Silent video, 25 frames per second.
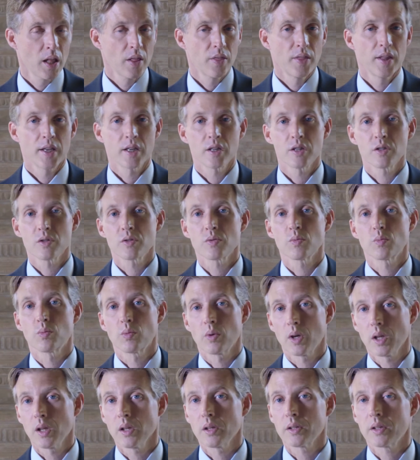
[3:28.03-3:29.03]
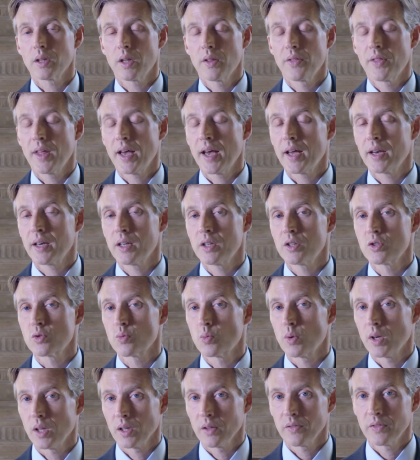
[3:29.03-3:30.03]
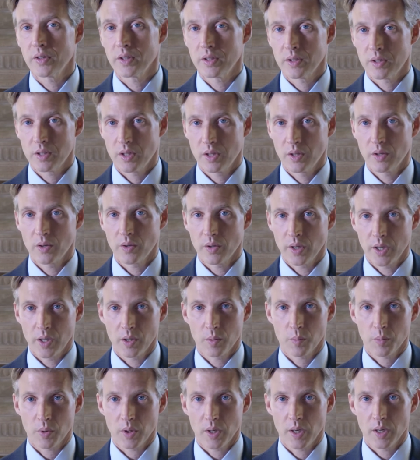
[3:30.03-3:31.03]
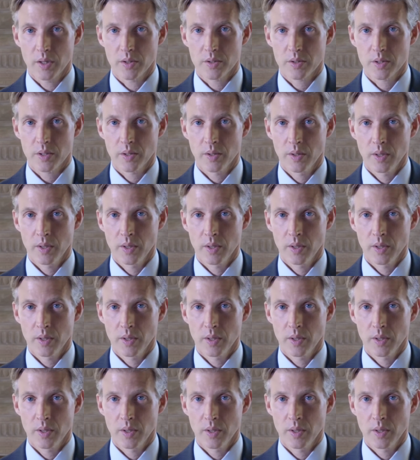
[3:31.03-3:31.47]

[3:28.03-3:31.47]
that is relevant to your enterprise.